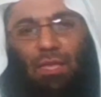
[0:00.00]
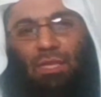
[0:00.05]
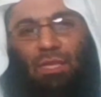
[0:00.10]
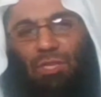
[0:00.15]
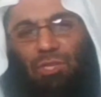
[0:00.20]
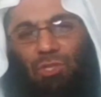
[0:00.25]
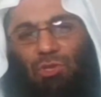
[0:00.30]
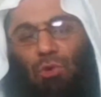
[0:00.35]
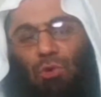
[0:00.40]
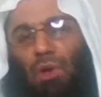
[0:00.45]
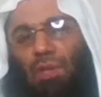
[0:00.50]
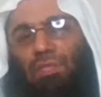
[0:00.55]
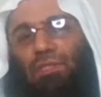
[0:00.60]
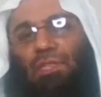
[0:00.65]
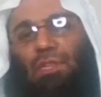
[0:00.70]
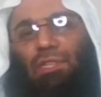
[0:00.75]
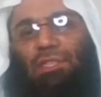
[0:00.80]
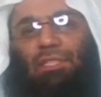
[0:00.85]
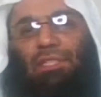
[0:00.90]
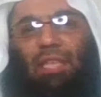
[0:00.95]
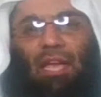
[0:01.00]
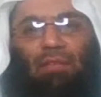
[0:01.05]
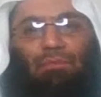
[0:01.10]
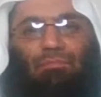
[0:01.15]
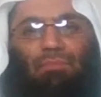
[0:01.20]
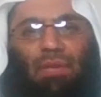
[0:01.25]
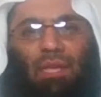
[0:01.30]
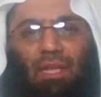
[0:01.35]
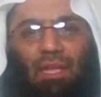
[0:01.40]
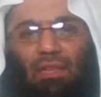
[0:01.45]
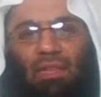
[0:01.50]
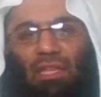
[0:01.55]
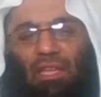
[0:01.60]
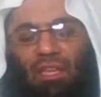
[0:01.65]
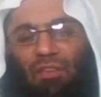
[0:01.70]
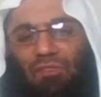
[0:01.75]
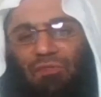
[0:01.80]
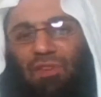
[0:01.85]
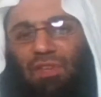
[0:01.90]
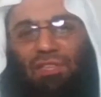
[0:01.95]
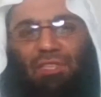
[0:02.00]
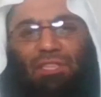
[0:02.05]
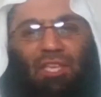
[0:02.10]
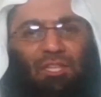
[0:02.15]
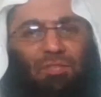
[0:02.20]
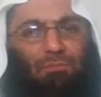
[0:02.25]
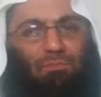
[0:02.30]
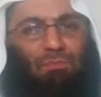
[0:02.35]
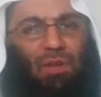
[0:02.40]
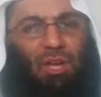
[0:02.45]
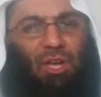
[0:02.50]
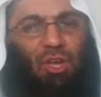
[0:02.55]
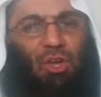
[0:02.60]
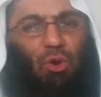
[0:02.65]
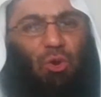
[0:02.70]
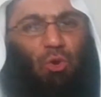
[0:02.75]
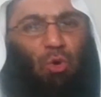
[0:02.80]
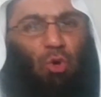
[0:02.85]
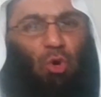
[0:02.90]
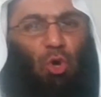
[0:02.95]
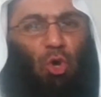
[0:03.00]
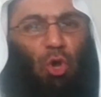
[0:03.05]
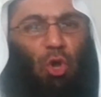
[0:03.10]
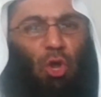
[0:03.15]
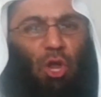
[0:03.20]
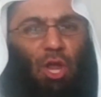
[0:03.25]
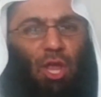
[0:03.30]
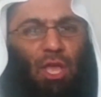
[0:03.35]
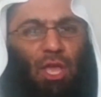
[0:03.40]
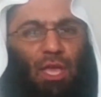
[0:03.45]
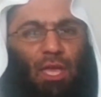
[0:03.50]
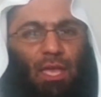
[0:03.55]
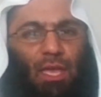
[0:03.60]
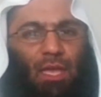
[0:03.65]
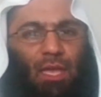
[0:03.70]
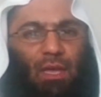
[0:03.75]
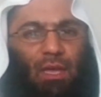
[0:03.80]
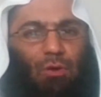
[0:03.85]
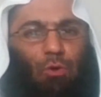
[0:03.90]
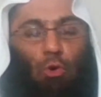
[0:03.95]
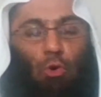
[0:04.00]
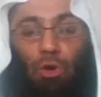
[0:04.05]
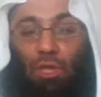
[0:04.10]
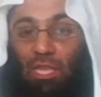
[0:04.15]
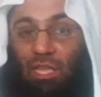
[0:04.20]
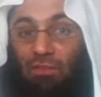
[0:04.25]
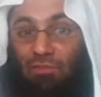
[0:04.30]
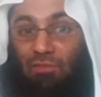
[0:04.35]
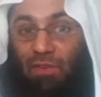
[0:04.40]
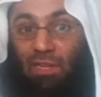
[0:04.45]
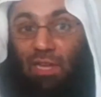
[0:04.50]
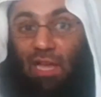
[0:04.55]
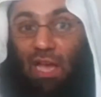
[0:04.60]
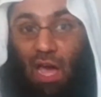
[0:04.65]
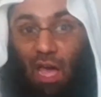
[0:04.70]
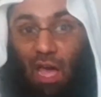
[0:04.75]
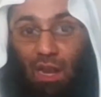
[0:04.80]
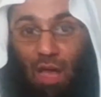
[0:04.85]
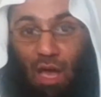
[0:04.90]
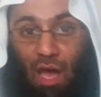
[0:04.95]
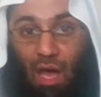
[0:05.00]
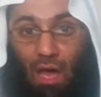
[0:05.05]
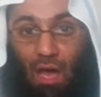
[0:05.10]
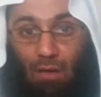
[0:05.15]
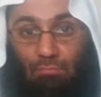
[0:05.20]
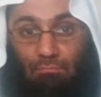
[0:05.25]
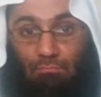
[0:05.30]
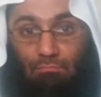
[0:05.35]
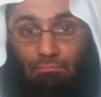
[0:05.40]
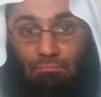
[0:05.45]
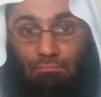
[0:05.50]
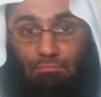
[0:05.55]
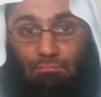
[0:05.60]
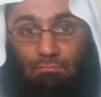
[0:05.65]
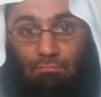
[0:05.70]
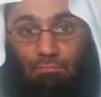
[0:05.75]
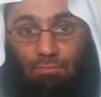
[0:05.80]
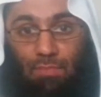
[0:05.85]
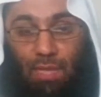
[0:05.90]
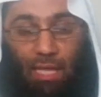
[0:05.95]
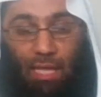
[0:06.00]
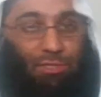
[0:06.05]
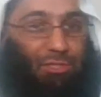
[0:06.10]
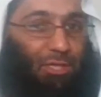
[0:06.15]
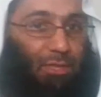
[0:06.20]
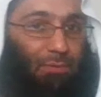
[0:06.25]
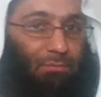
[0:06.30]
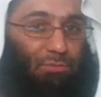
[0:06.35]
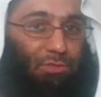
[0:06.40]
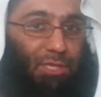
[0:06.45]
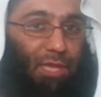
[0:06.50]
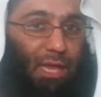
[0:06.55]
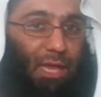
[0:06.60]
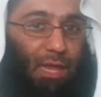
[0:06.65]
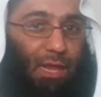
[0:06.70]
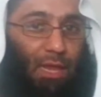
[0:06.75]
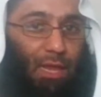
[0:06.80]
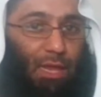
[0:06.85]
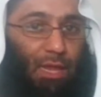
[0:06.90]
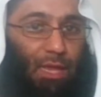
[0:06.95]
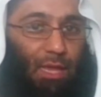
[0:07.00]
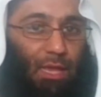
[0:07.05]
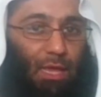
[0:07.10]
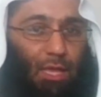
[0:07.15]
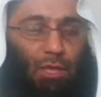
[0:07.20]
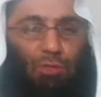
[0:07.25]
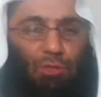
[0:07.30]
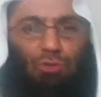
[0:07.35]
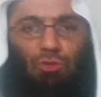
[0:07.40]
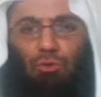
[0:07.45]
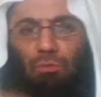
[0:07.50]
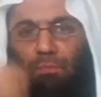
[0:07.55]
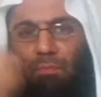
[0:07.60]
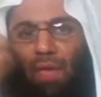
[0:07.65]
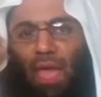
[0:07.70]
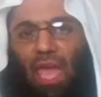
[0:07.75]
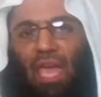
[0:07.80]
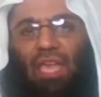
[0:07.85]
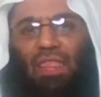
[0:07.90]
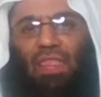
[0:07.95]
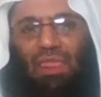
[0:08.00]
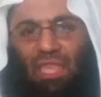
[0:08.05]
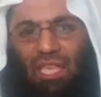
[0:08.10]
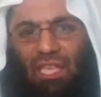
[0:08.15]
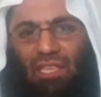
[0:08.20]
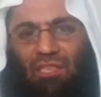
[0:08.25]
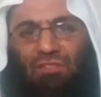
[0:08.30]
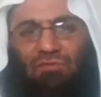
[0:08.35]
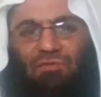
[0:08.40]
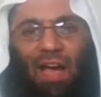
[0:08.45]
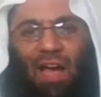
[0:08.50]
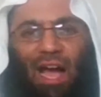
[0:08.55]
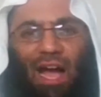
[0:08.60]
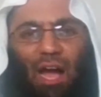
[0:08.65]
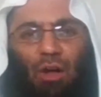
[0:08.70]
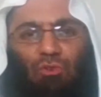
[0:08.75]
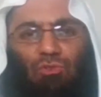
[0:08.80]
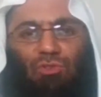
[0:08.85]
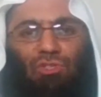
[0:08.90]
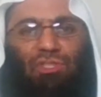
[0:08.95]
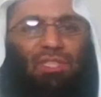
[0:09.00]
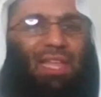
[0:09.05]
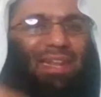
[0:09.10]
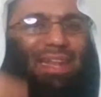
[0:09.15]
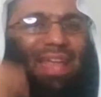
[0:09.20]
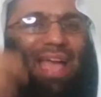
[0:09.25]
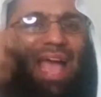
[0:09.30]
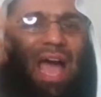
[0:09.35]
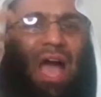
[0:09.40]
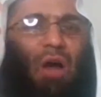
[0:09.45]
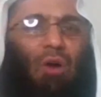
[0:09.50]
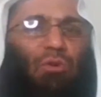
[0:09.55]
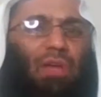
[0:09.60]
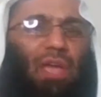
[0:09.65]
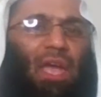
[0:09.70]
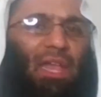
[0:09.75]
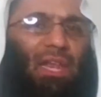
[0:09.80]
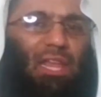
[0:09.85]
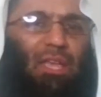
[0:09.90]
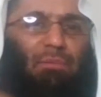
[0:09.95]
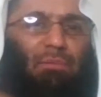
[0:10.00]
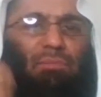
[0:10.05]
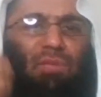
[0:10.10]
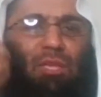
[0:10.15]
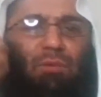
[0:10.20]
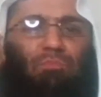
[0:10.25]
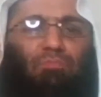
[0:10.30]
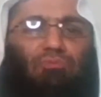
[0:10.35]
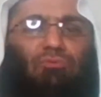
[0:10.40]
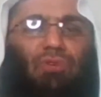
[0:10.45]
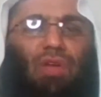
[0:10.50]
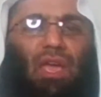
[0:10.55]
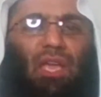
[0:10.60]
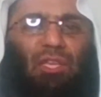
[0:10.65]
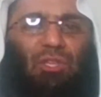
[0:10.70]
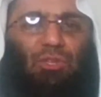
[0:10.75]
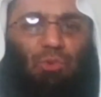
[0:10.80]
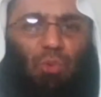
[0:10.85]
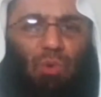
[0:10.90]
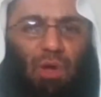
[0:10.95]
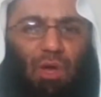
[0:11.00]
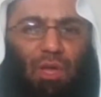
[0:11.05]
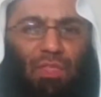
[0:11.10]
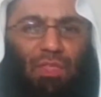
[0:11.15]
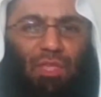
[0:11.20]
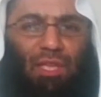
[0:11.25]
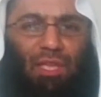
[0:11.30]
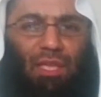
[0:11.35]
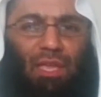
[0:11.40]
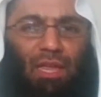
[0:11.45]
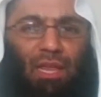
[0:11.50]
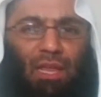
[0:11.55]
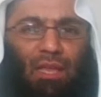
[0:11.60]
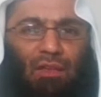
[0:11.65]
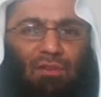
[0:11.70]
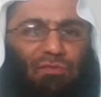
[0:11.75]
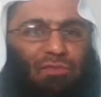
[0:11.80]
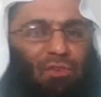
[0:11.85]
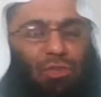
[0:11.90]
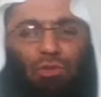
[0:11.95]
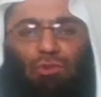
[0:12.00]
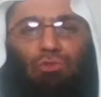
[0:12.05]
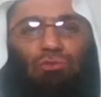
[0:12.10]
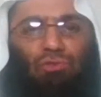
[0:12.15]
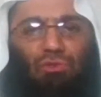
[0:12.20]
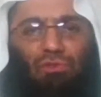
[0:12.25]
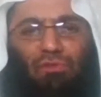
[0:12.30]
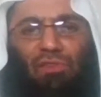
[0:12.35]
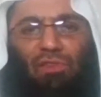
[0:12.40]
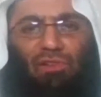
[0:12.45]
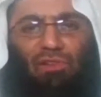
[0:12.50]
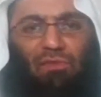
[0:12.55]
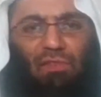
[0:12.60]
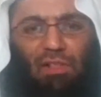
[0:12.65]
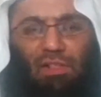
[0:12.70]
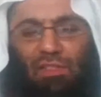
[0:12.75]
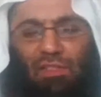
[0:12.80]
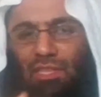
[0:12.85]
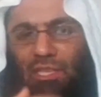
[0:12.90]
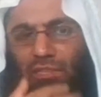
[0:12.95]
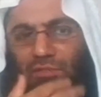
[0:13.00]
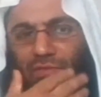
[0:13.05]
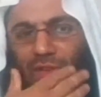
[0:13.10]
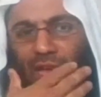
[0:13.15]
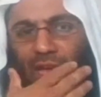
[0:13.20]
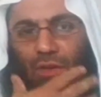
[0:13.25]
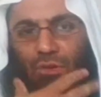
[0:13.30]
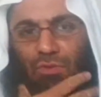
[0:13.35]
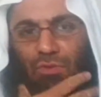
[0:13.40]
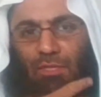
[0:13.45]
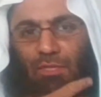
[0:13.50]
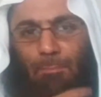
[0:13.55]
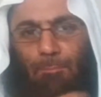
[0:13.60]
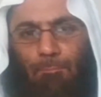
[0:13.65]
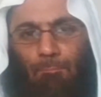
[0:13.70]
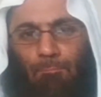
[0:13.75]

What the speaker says: So what does that mean? If it is makruh or even haram, as some say, to make these vows, then how can it be praiseworthy for you to fulfill these vows?